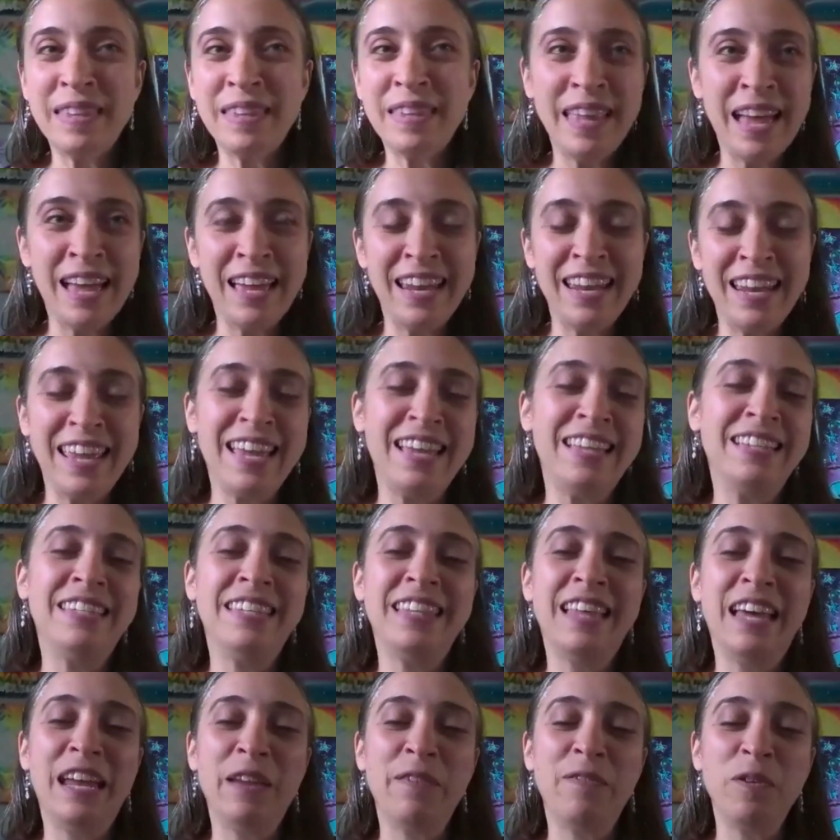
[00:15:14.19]
adding on to
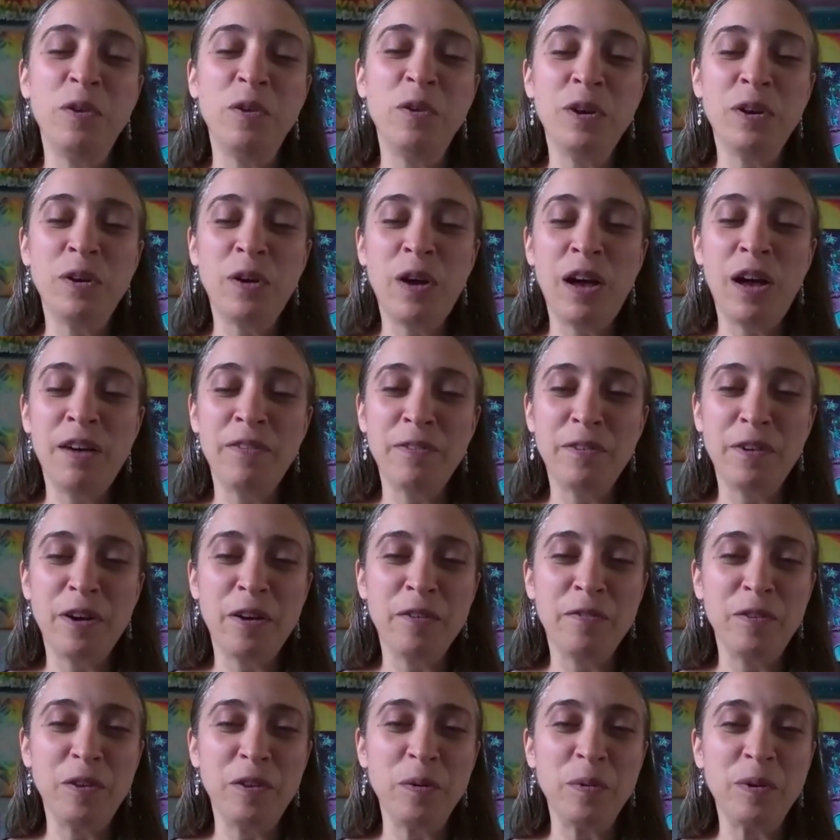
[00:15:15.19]
that, if you could offer
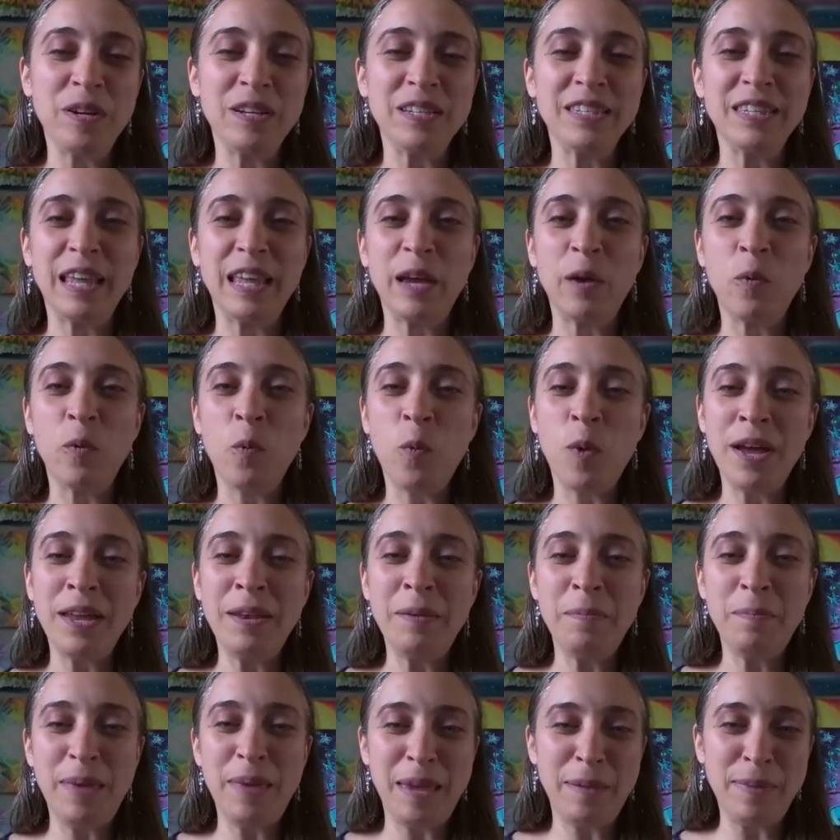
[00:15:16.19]
our viewers like
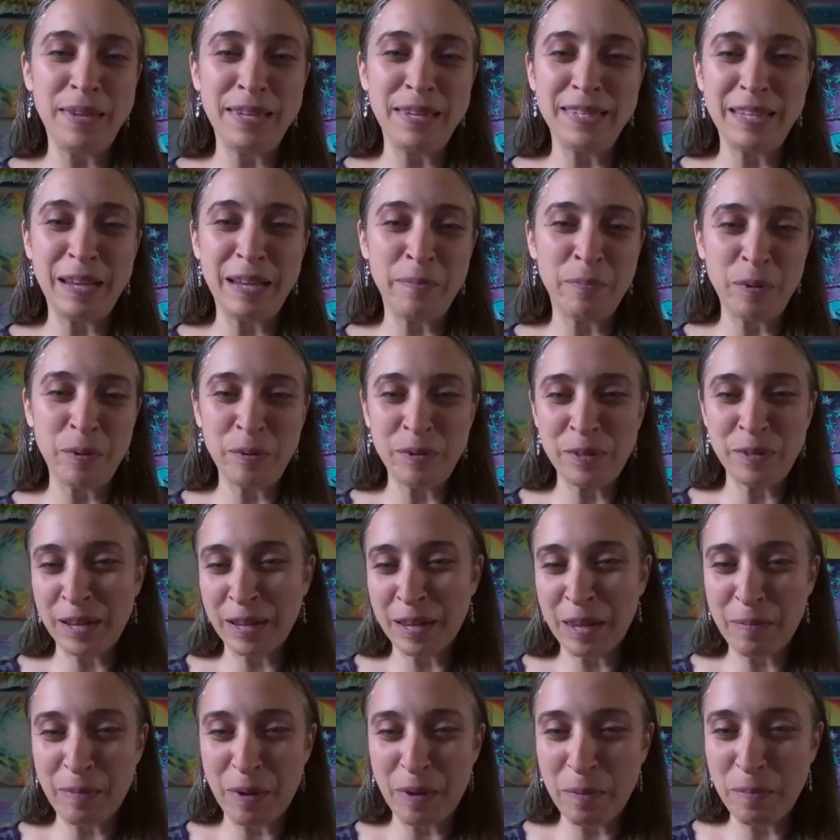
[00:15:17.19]
one baby step, we were
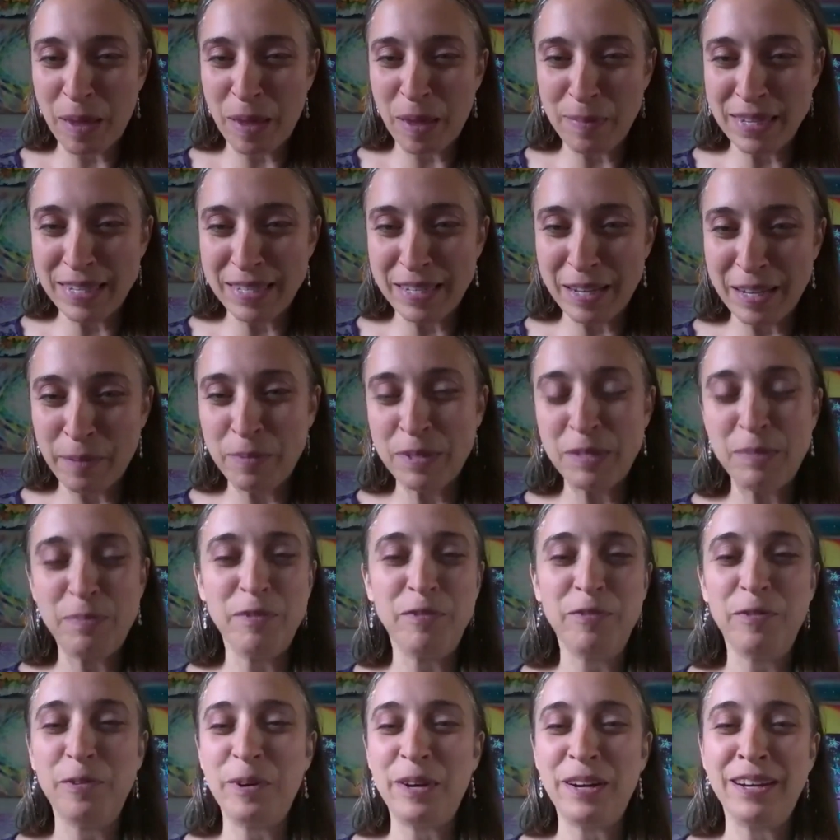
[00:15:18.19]
talking about baby steps
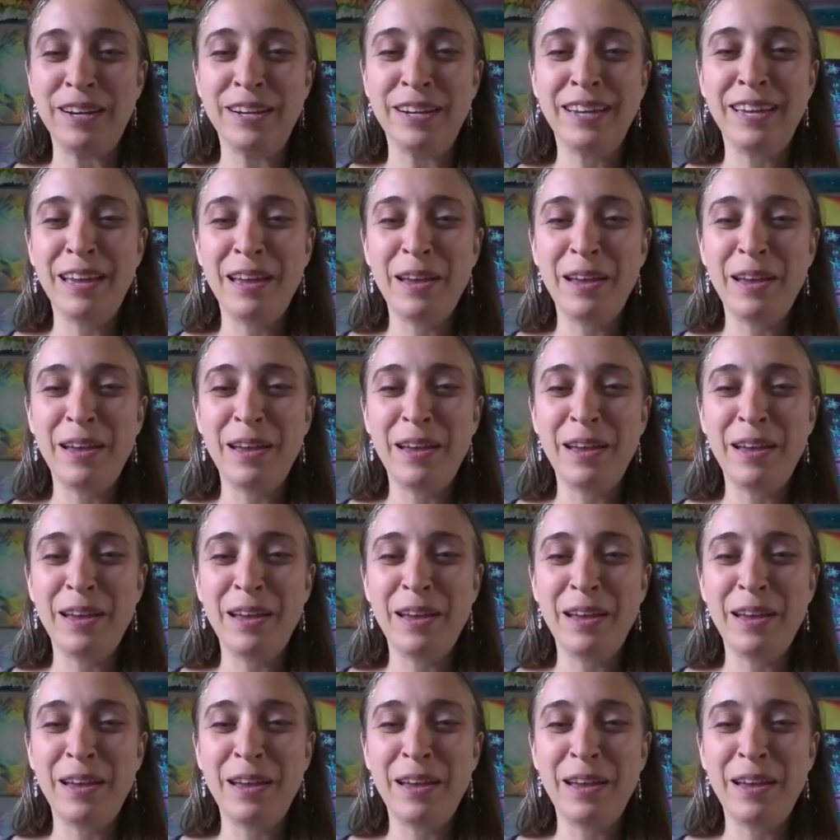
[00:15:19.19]
before,